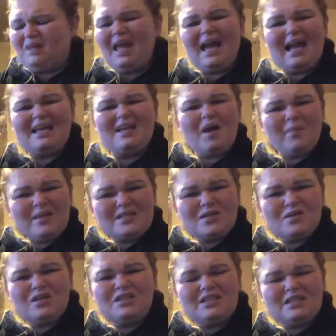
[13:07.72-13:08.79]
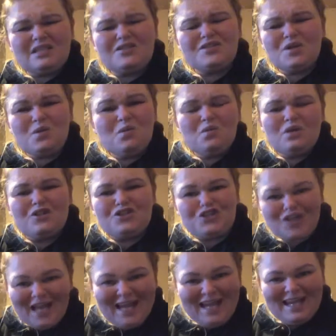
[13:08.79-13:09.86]
yeah, and not be so, so
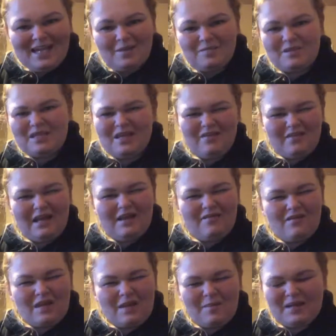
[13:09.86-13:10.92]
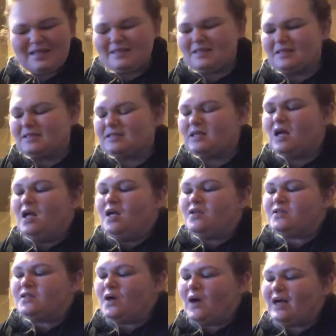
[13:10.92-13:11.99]
ashamed if, if that makes sense.
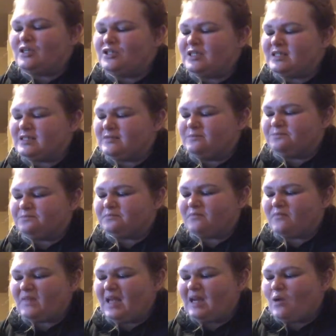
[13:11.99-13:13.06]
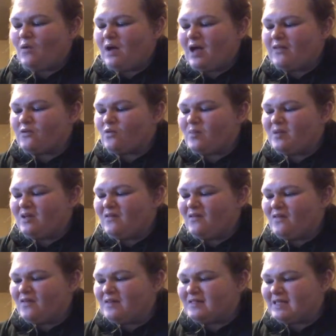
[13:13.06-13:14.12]
So I just, and I want other women to
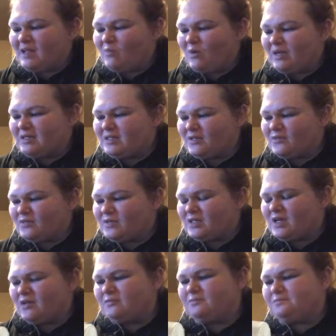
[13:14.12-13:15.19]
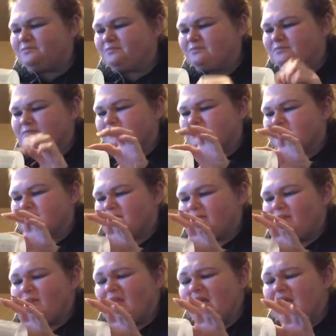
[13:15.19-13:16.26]
feel the same way too. So
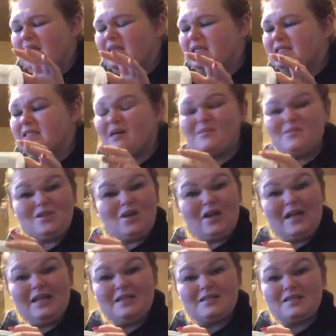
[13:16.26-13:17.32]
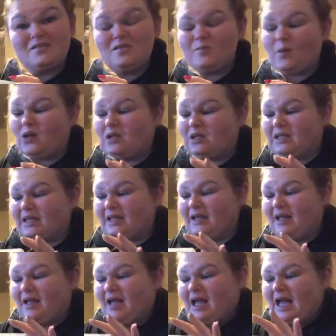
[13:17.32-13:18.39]
it is, I'm sorry, it is so sparkly.
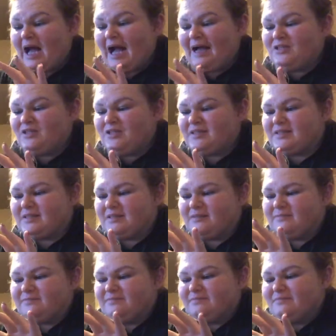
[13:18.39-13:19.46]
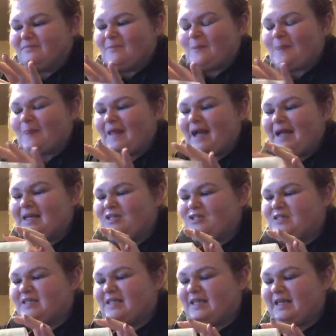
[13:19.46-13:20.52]
I just, I could
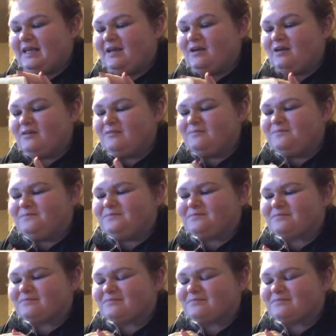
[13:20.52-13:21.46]
just sit here.